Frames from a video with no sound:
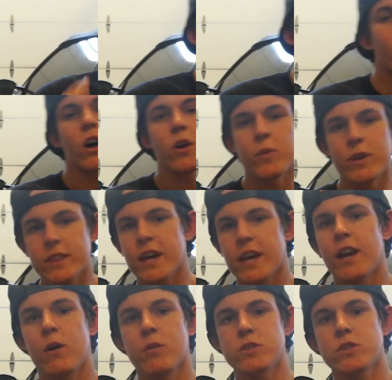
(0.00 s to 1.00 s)
Along with
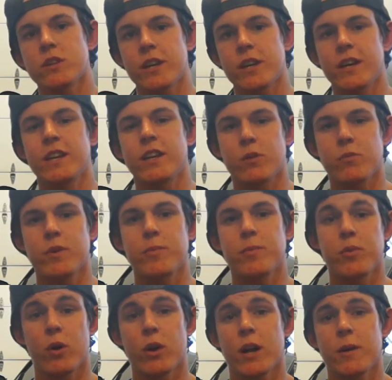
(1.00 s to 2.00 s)
that, I was looking into
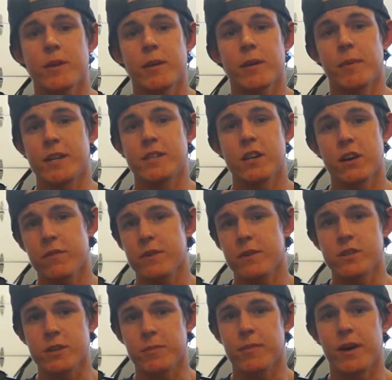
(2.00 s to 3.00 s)
reprogramming it myself
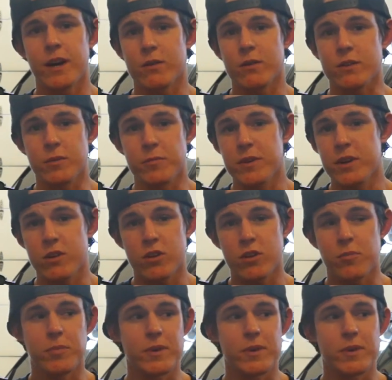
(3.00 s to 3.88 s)
using my own computer,